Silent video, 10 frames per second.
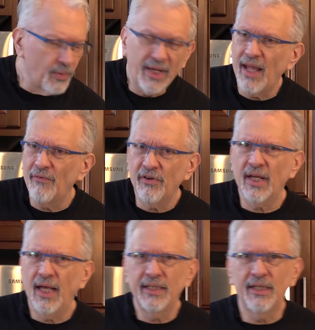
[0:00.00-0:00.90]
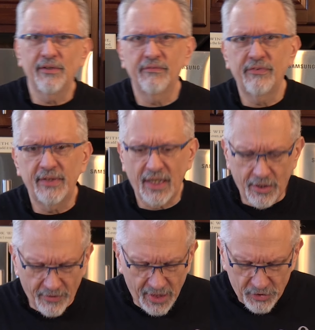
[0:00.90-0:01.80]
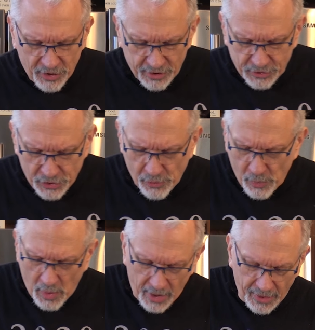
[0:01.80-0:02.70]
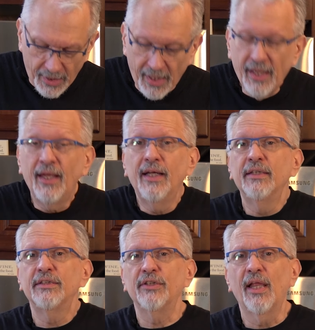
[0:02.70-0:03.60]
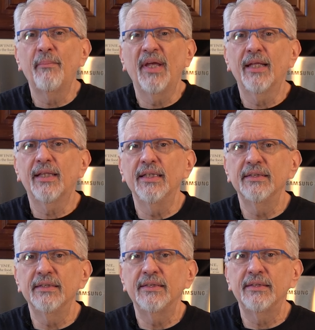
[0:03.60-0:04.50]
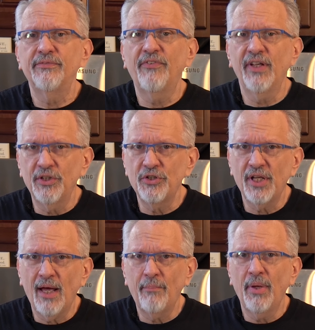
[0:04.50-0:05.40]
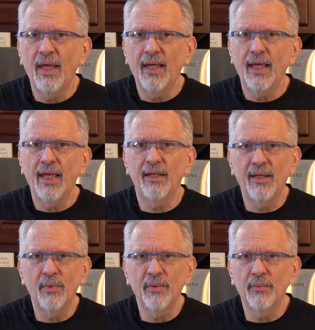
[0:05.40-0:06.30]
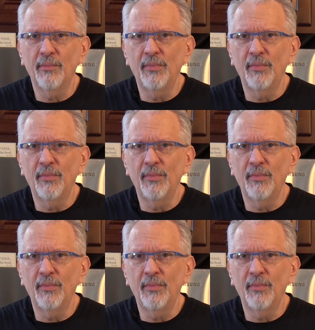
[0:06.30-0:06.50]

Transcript: whatever kind of decorations you want. So let me get these finished up and then we will